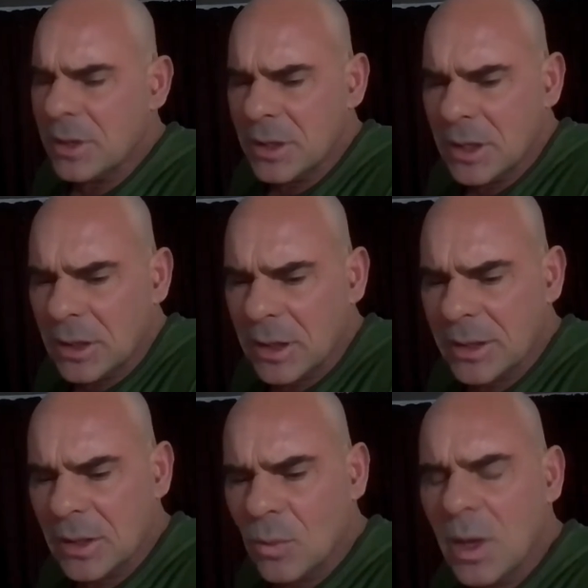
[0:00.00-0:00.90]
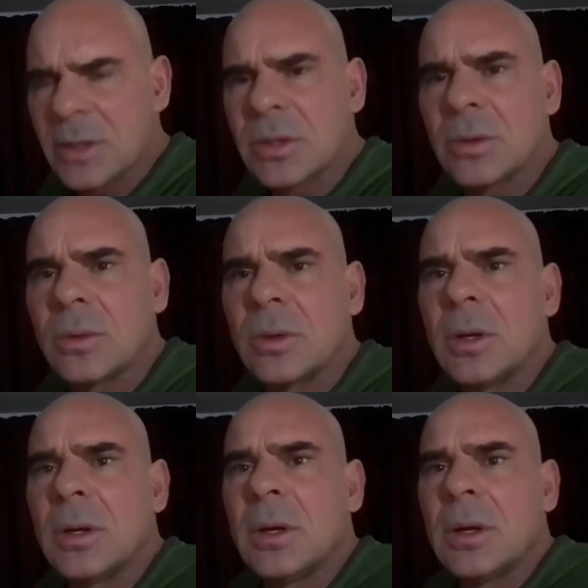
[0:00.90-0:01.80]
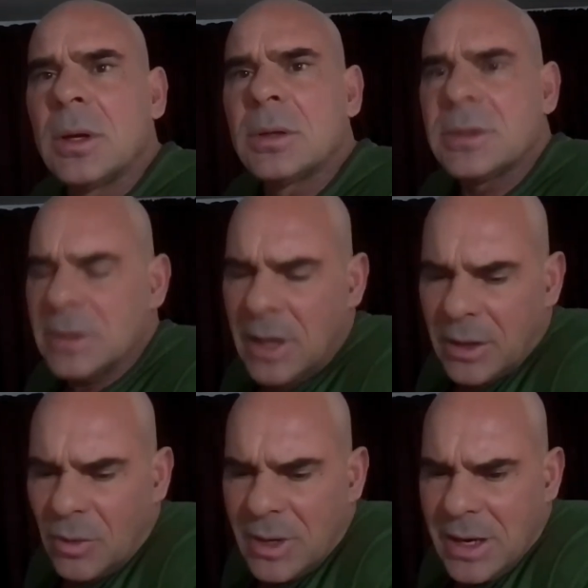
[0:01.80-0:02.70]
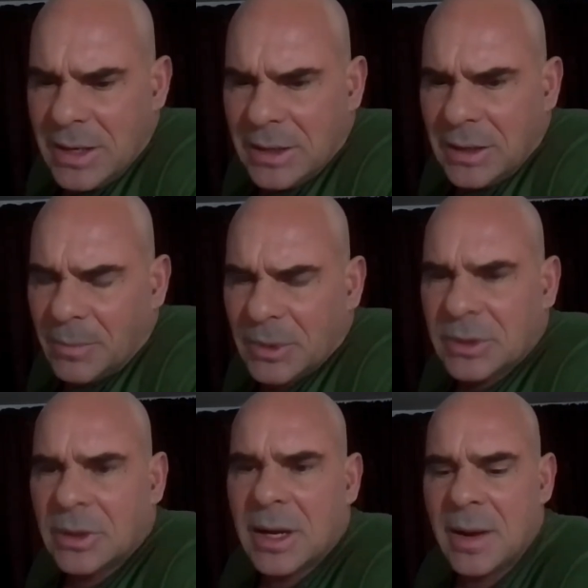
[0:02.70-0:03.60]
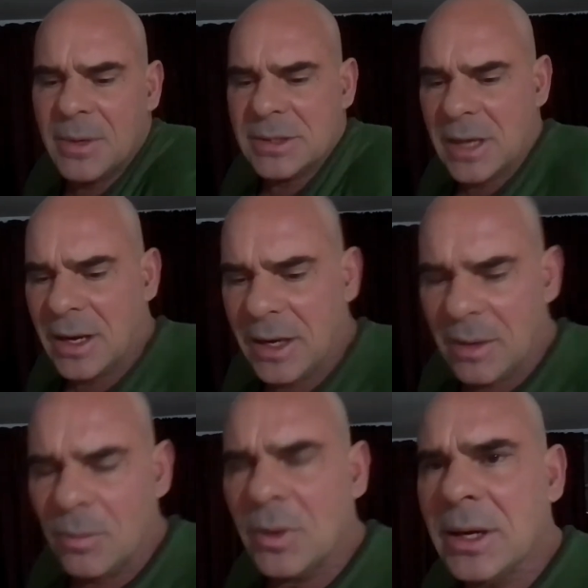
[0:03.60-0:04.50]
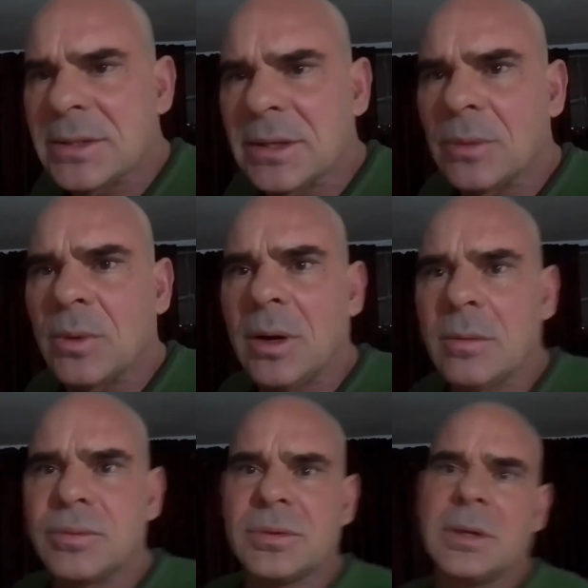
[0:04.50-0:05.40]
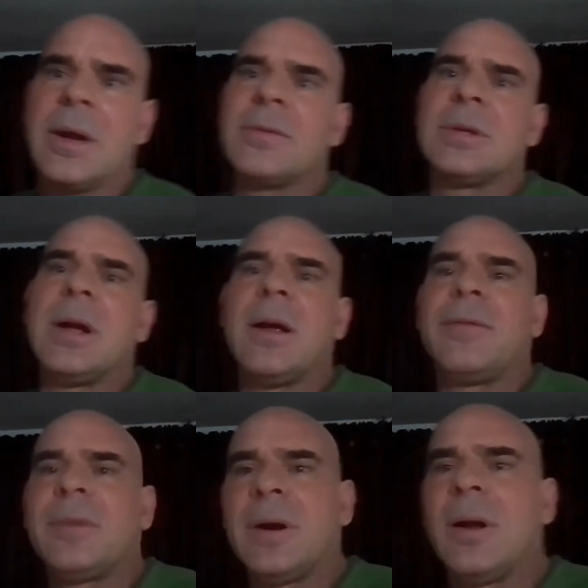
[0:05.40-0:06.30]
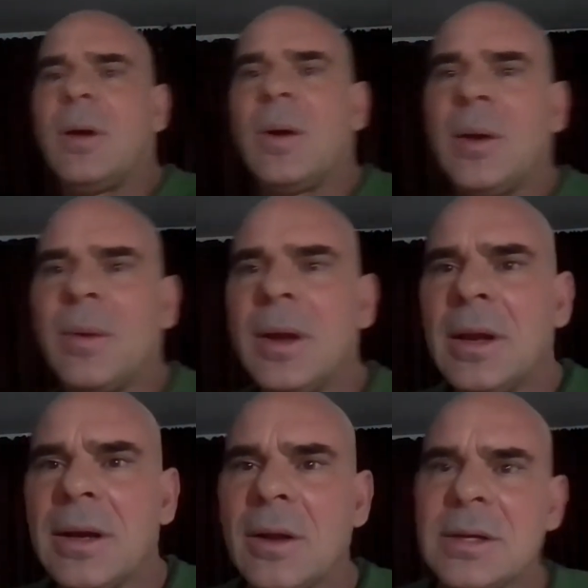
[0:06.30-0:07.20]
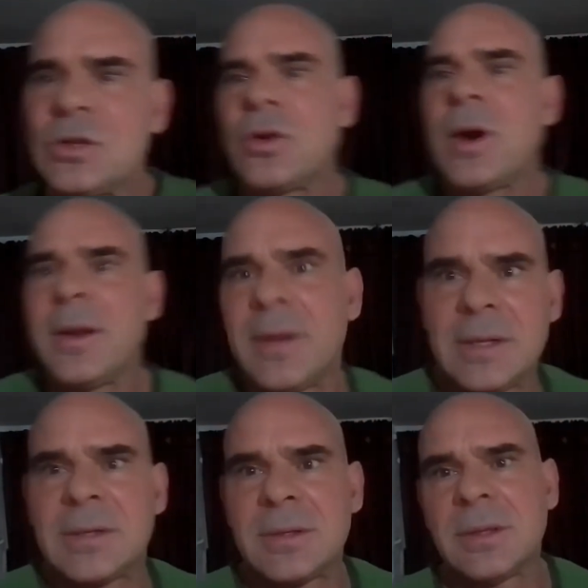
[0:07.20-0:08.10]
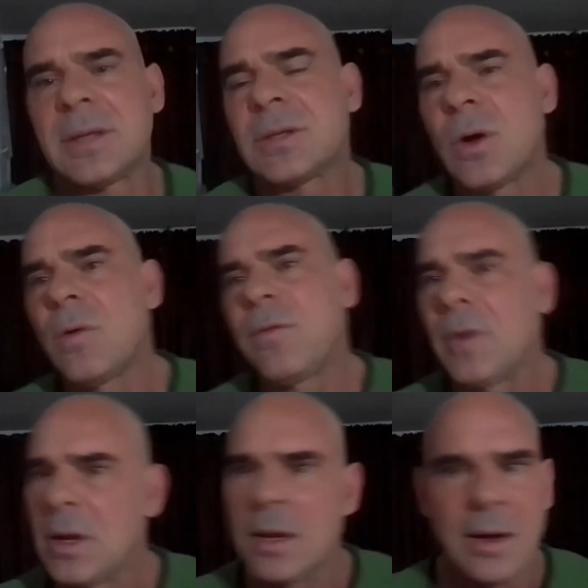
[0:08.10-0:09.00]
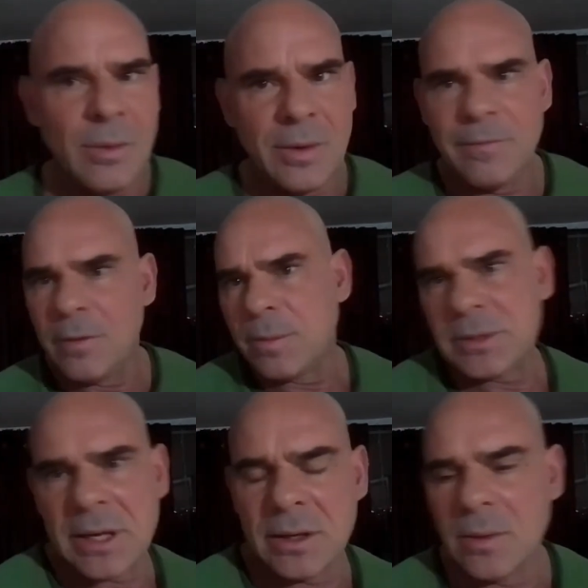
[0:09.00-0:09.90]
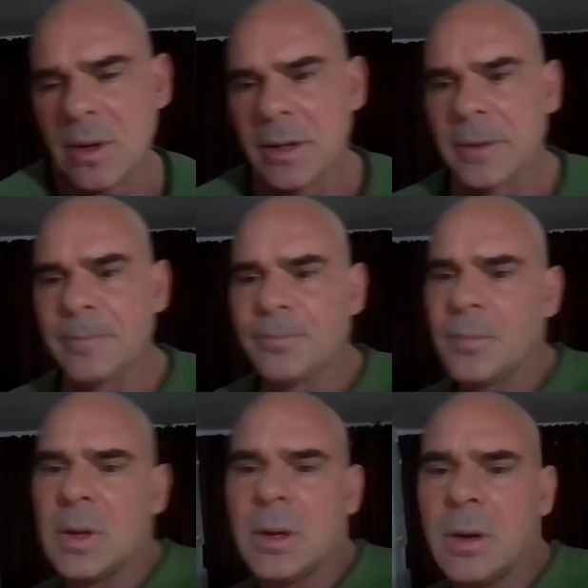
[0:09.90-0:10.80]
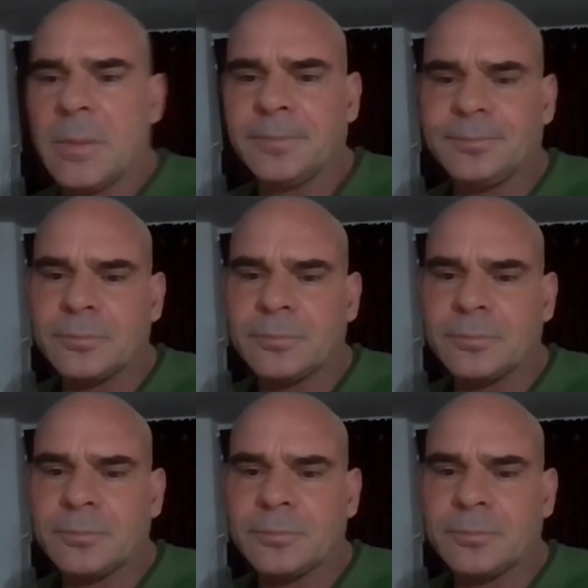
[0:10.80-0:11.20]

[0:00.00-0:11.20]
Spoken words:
did it. I didn't want to. I said, no, I don't need it. But there came a time when I said, well, enough's enough. Now let's try this. Let's go. I went full potato on it,